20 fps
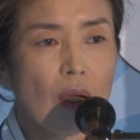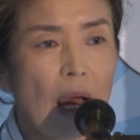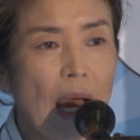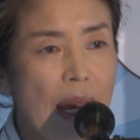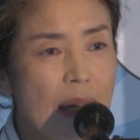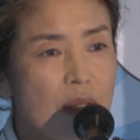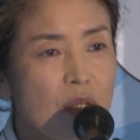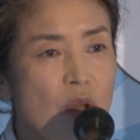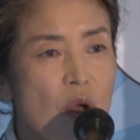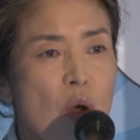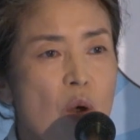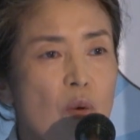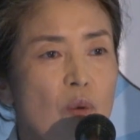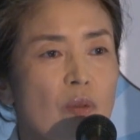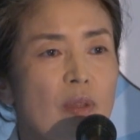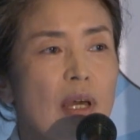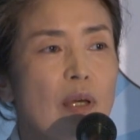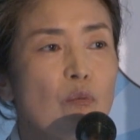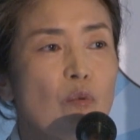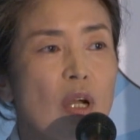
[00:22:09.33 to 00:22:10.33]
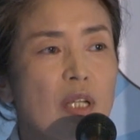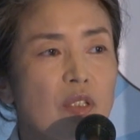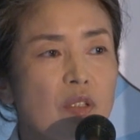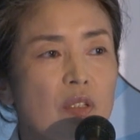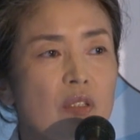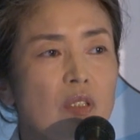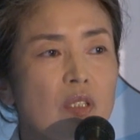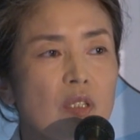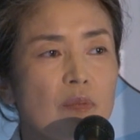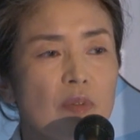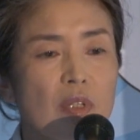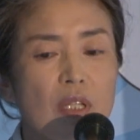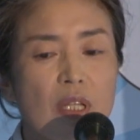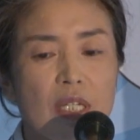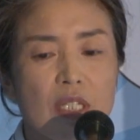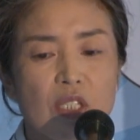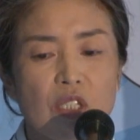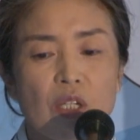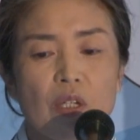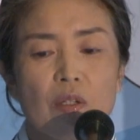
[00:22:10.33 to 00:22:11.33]
I know that Western
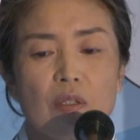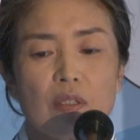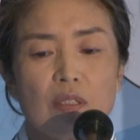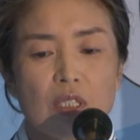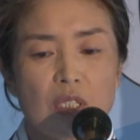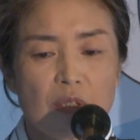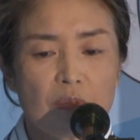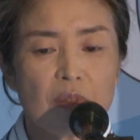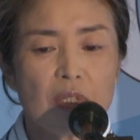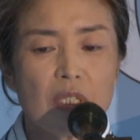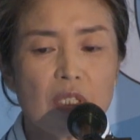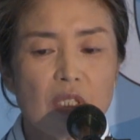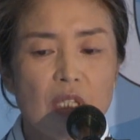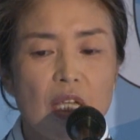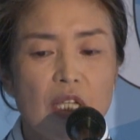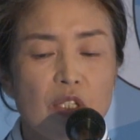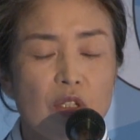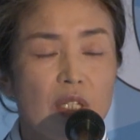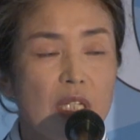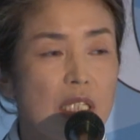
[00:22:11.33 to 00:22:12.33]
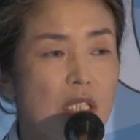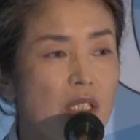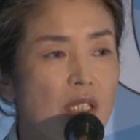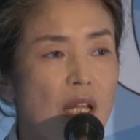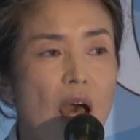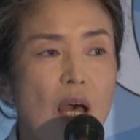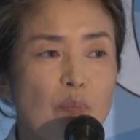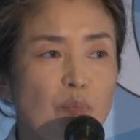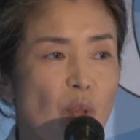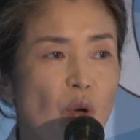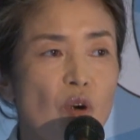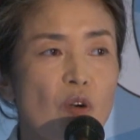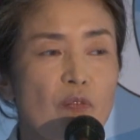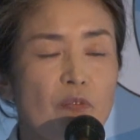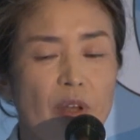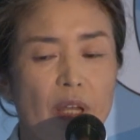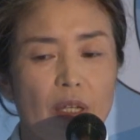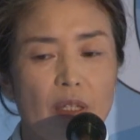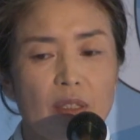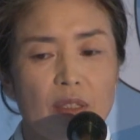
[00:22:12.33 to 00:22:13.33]
civilization is not
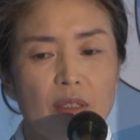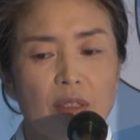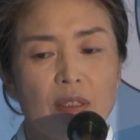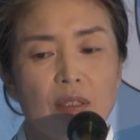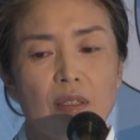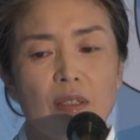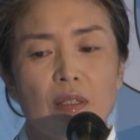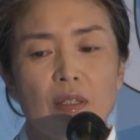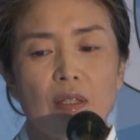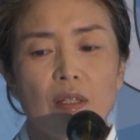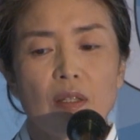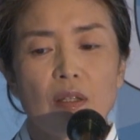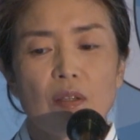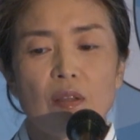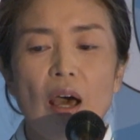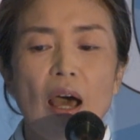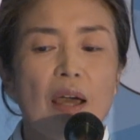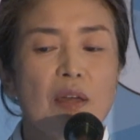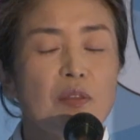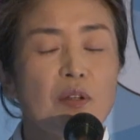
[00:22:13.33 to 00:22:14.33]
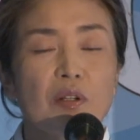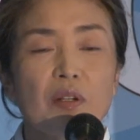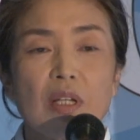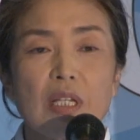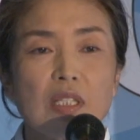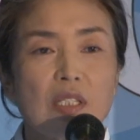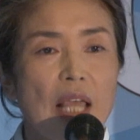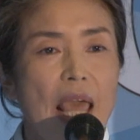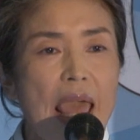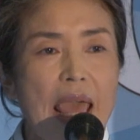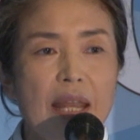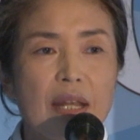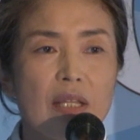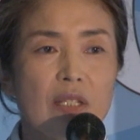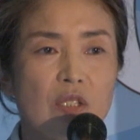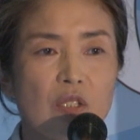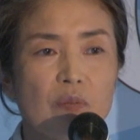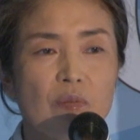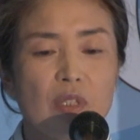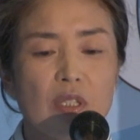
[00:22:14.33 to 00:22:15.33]
perfect. Neither is any
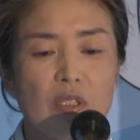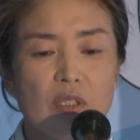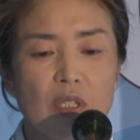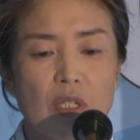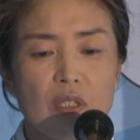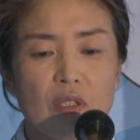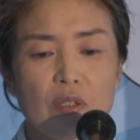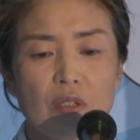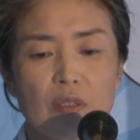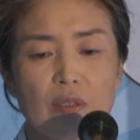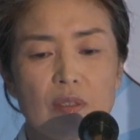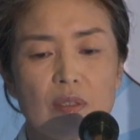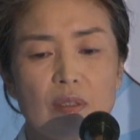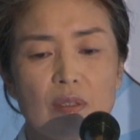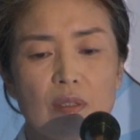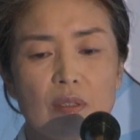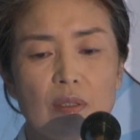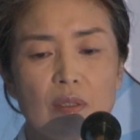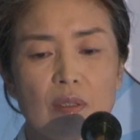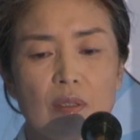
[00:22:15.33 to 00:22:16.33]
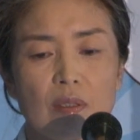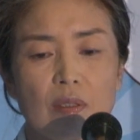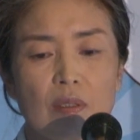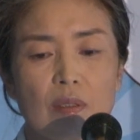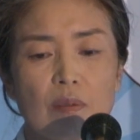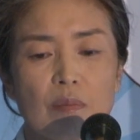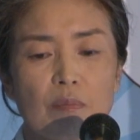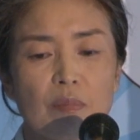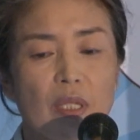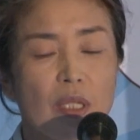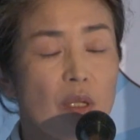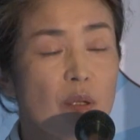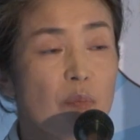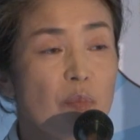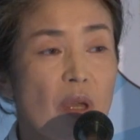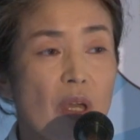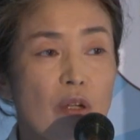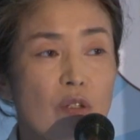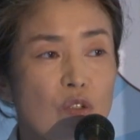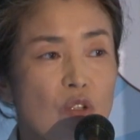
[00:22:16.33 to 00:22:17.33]
civilization. But
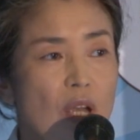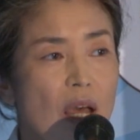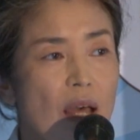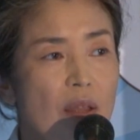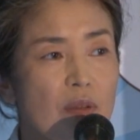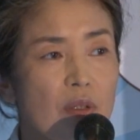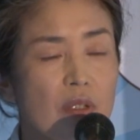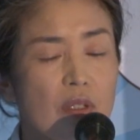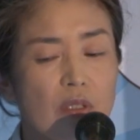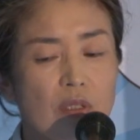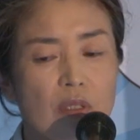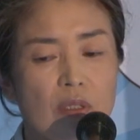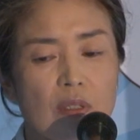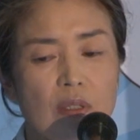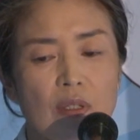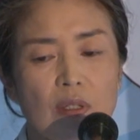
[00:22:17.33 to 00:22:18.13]
compared to others,